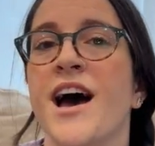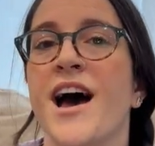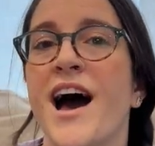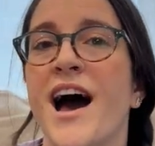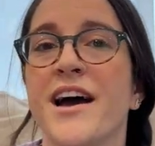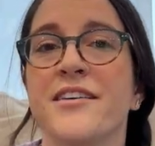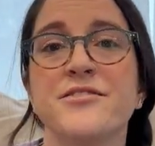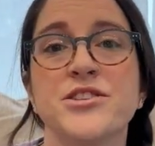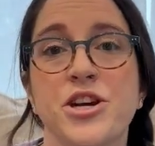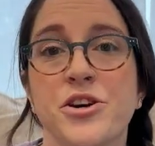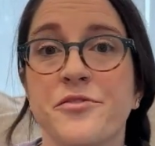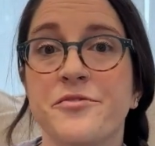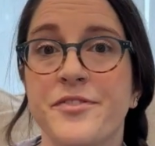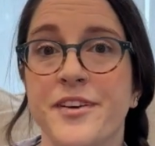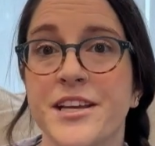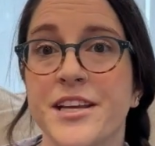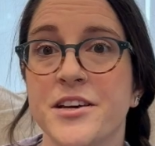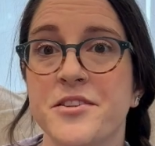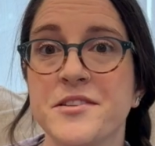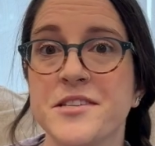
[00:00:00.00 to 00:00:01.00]
I've shown
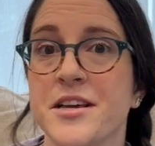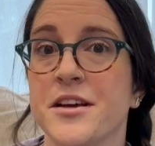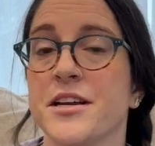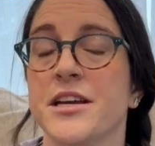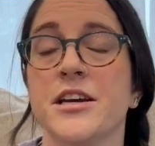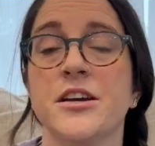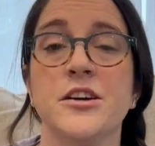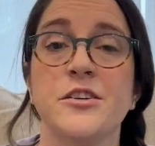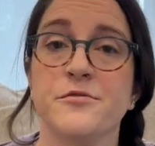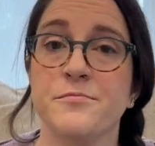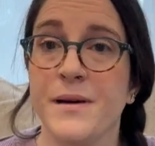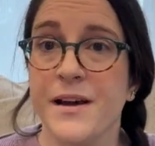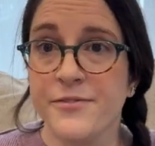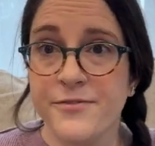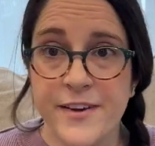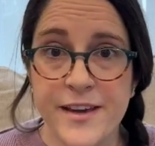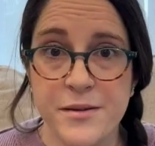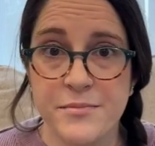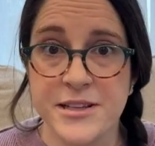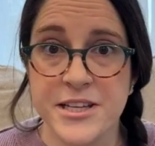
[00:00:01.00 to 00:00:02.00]
videos on here of my
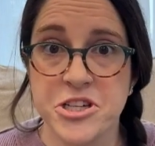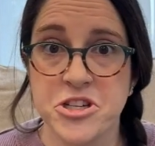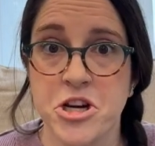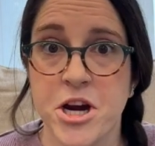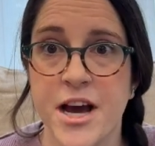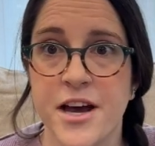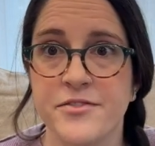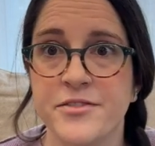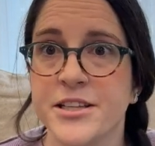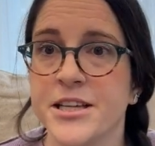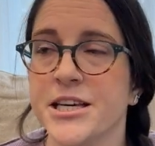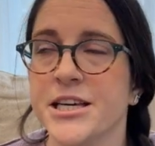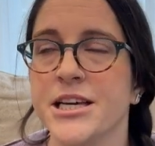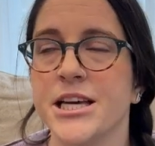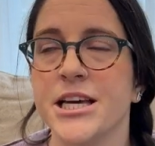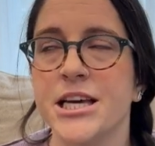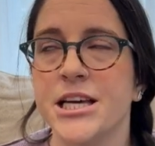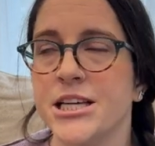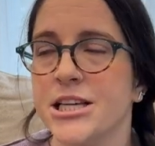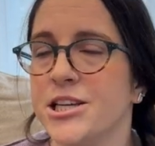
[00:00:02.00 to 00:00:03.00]
family traveling,
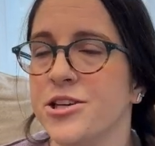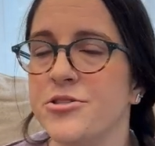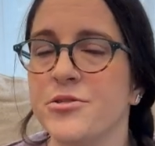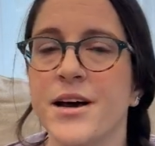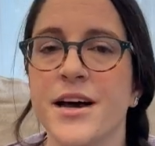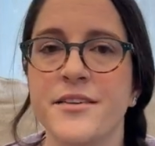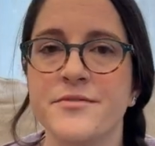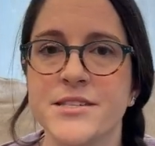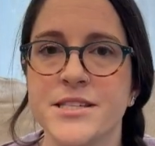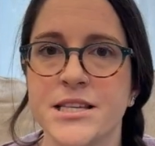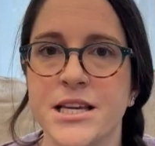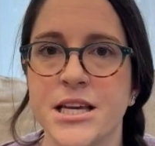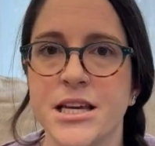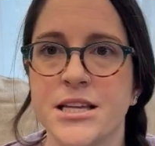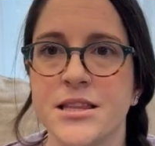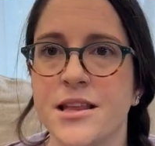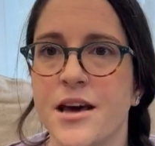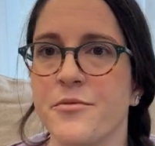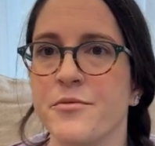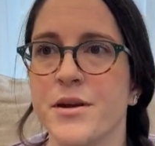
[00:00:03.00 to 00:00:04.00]
and you have seen
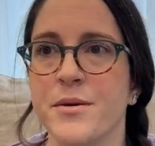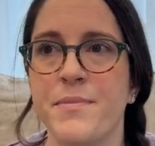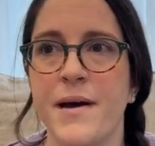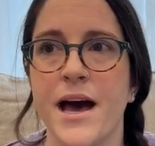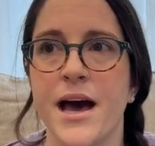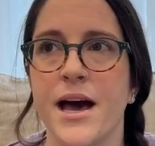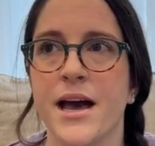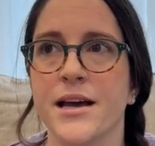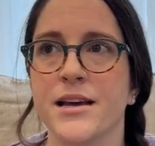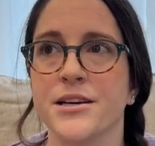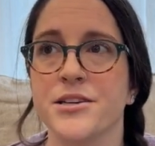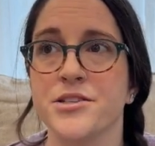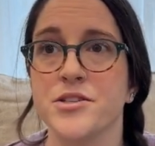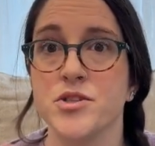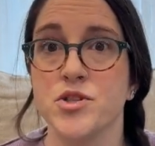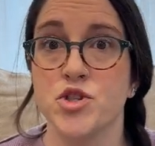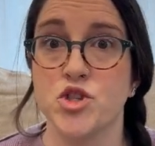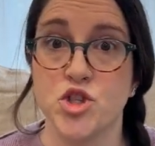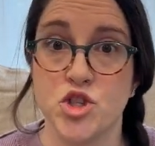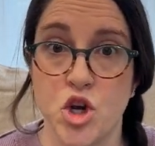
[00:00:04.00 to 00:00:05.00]
that we pack
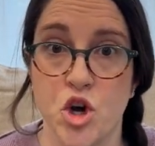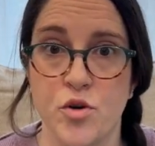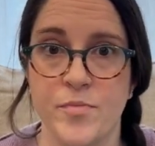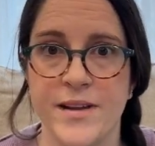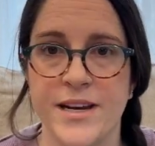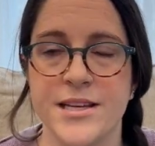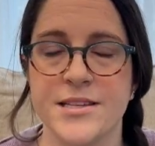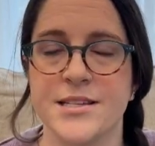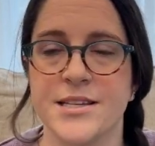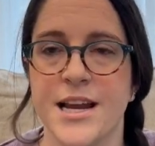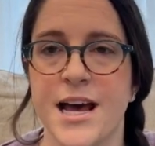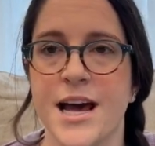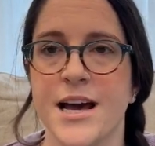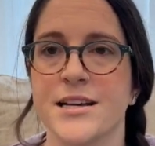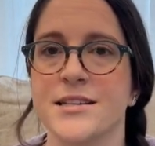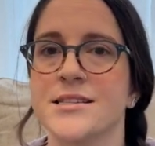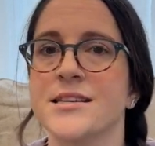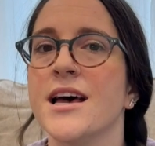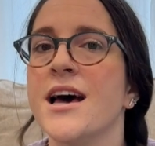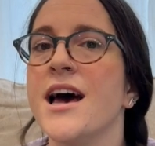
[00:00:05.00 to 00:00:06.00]
so many
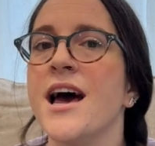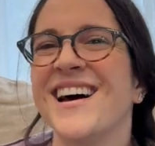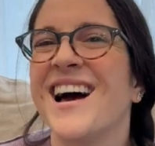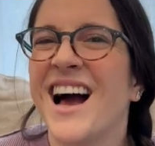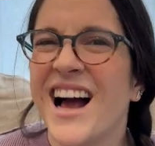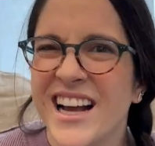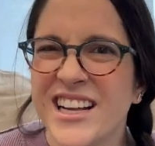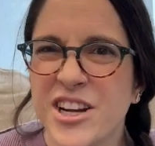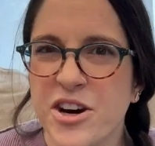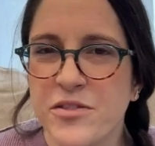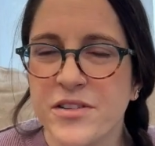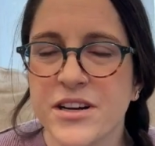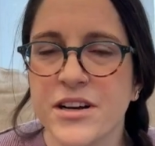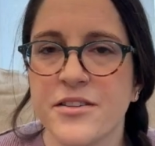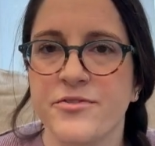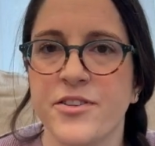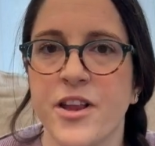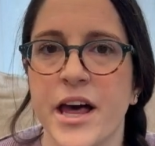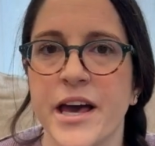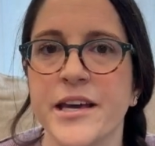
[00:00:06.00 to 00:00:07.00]
snacks. I know on a
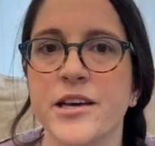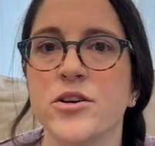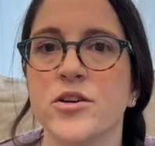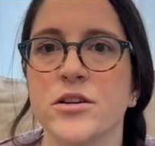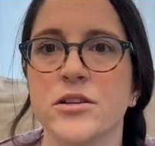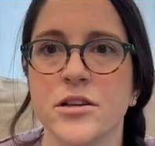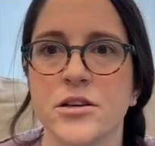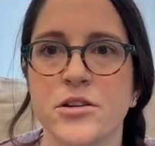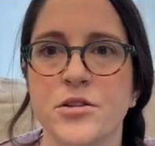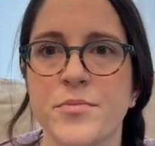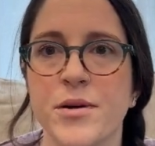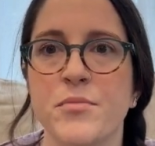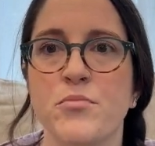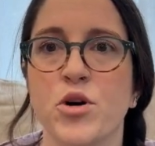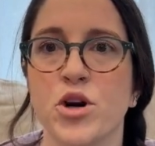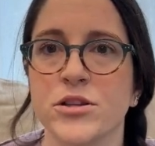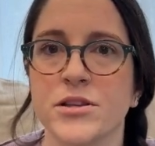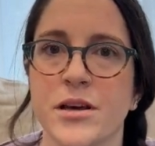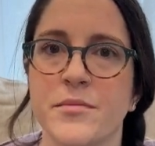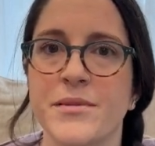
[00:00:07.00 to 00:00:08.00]
flight you're a little bit
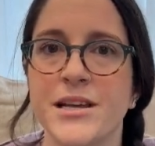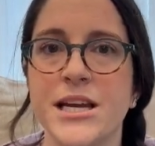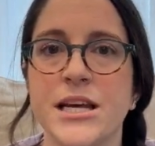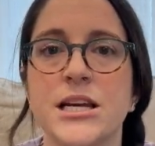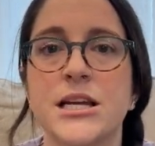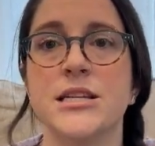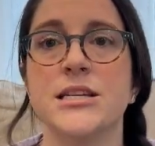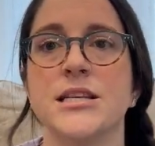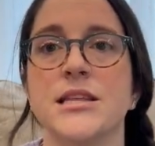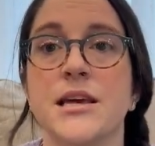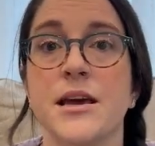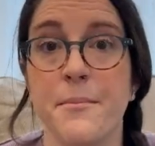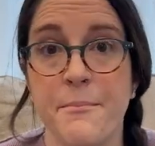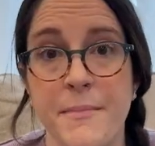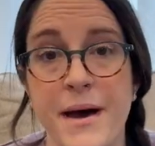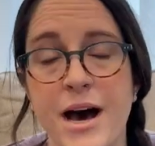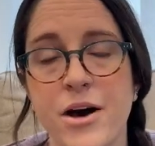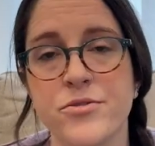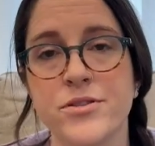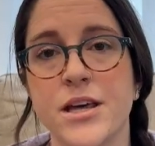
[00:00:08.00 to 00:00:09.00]
more limited into the
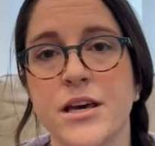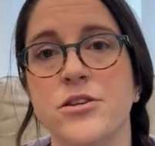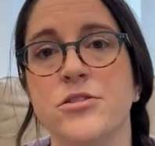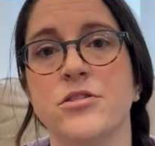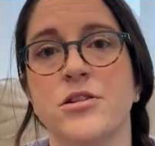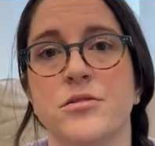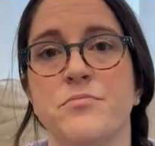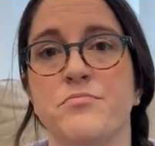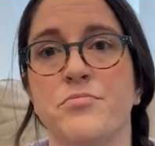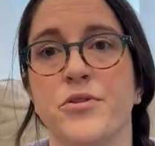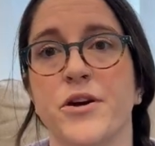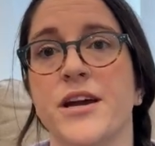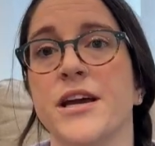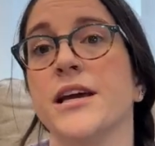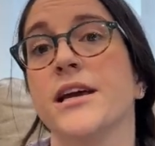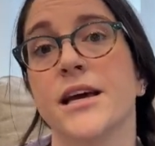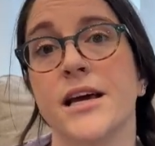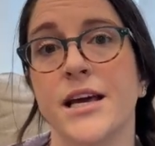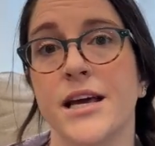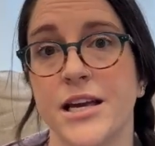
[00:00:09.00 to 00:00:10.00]
amount that you can
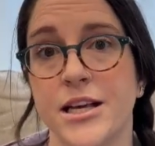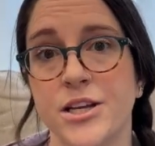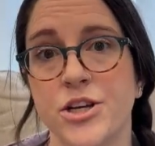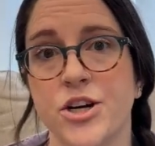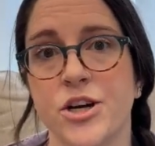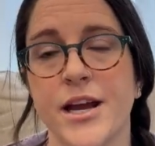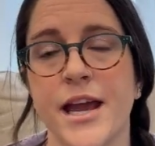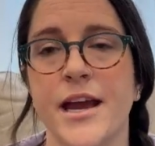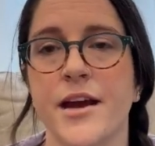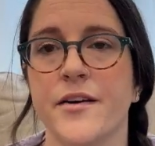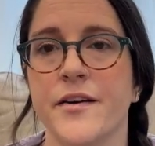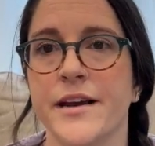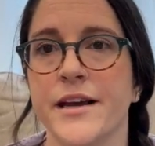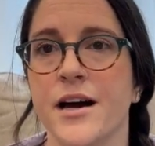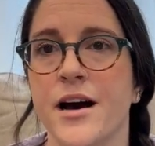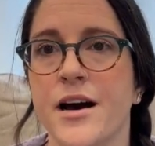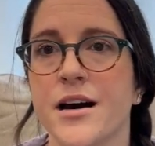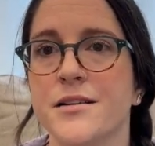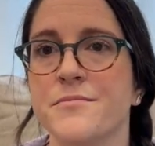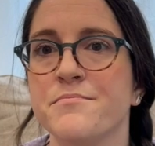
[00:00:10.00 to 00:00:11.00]
bring in your
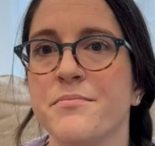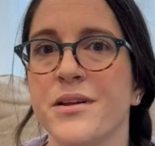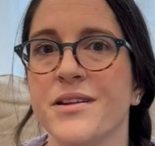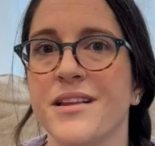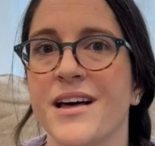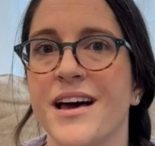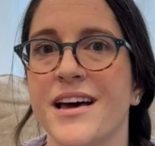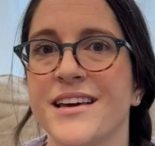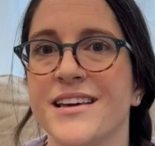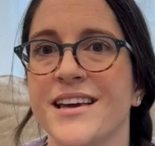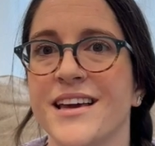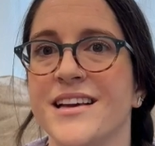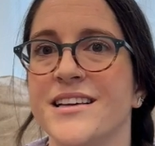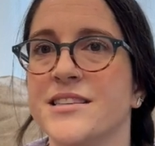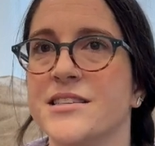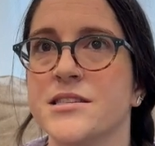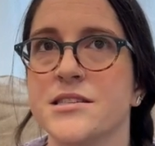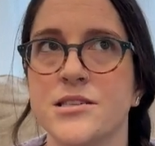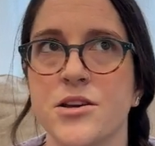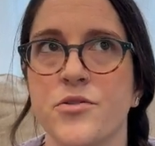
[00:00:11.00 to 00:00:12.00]
carry-on, but
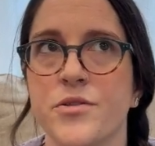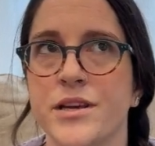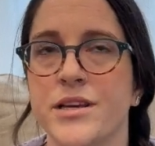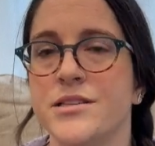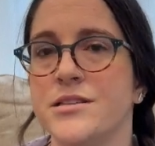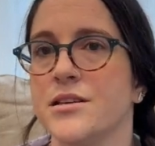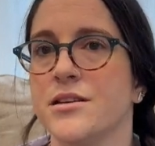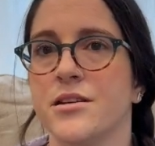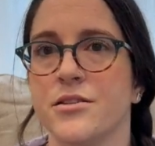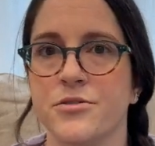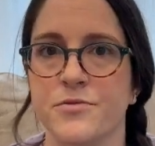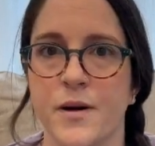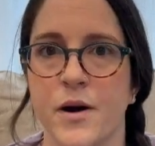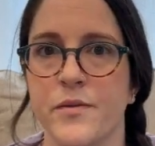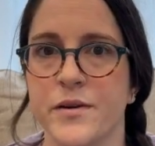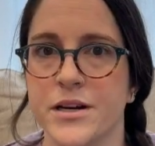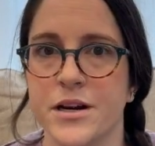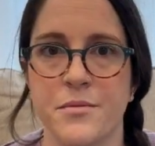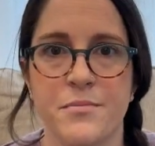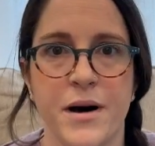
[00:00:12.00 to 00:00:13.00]
it's so easy to throw
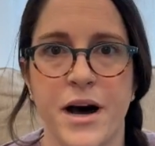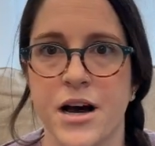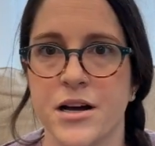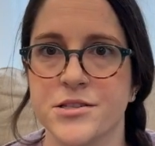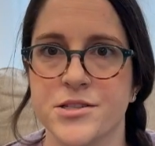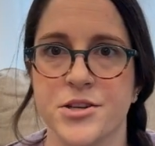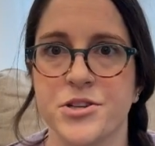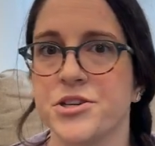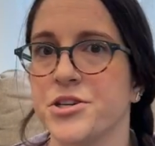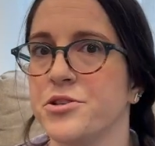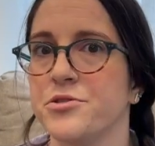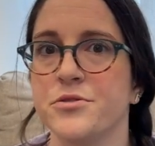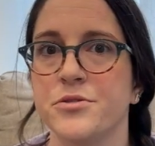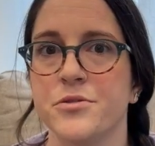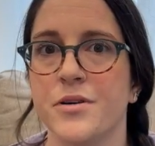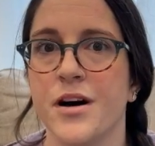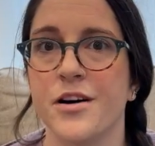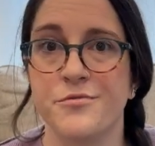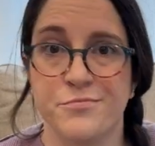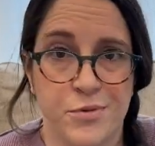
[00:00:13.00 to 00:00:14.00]
in a box or
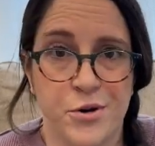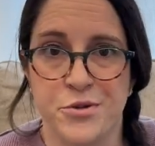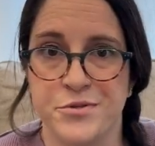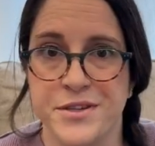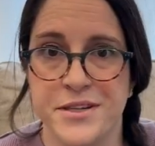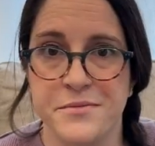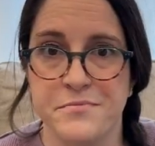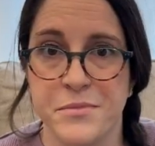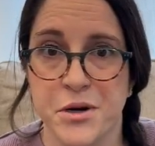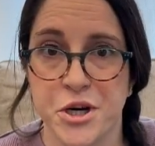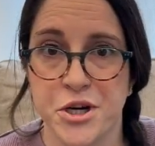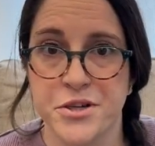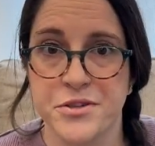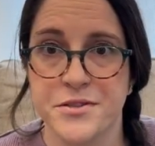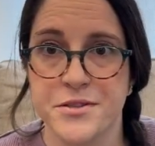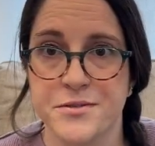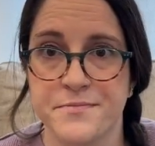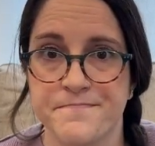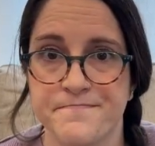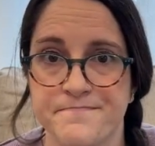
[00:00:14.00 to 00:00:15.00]
two of protein
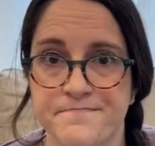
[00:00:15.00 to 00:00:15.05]
bars.